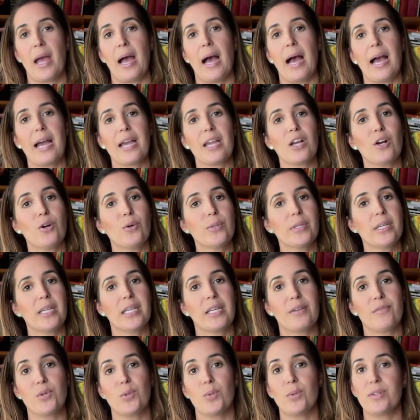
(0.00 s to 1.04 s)
I only
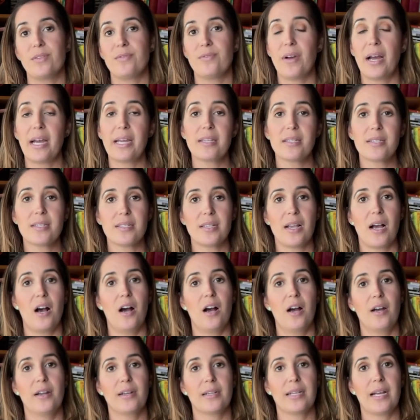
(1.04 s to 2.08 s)
give you advice
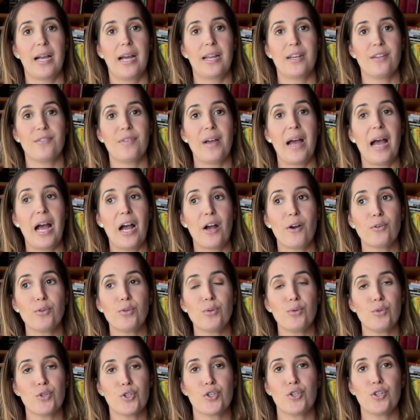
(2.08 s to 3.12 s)
on kind of how
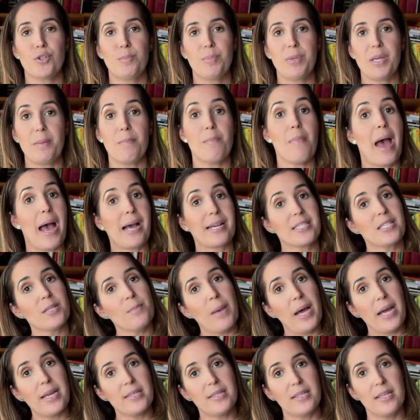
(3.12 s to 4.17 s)
you should be
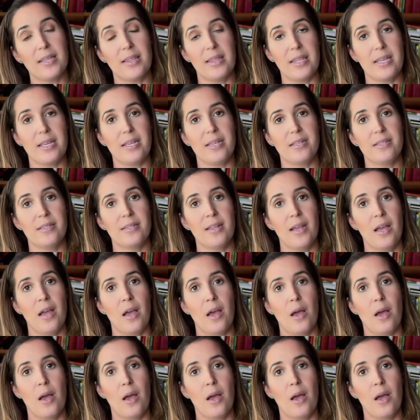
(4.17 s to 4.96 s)
maximizing these